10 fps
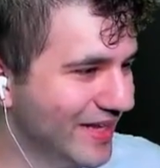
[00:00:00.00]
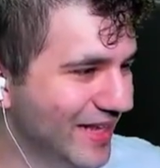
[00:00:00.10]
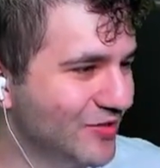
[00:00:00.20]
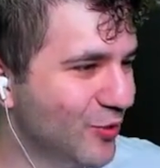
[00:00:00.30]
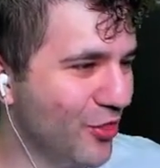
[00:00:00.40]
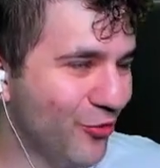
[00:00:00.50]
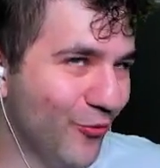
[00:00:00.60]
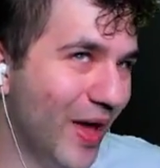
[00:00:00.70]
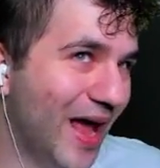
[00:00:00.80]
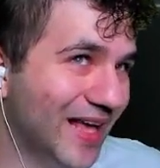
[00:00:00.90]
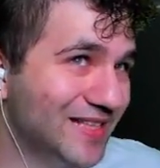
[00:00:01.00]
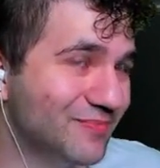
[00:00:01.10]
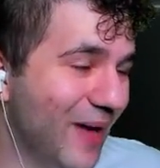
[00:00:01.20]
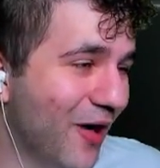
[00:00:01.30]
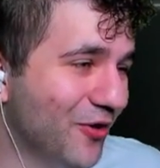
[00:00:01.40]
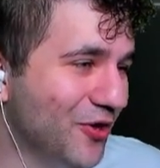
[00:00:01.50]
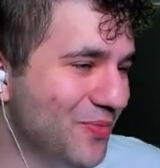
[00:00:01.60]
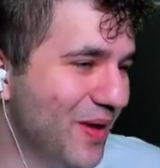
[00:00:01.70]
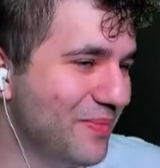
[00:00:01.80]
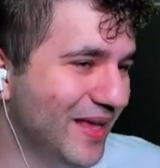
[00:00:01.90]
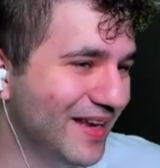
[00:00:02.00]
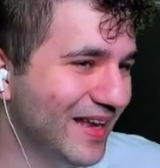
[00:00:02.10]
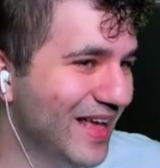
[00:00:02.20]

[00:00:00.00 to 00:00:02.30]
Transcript: get into a threat. I guess Malcolm, I mean,